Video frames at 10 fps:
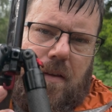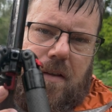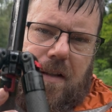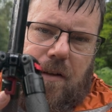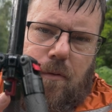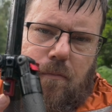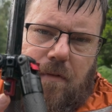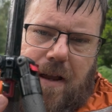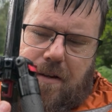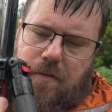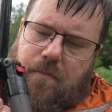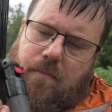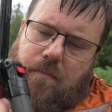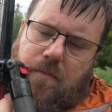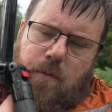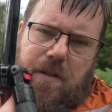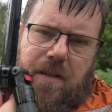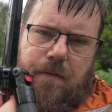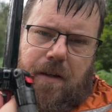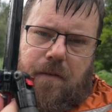there's a little red
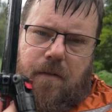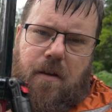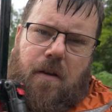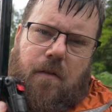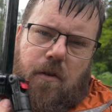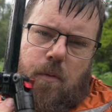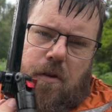twisty thing. If you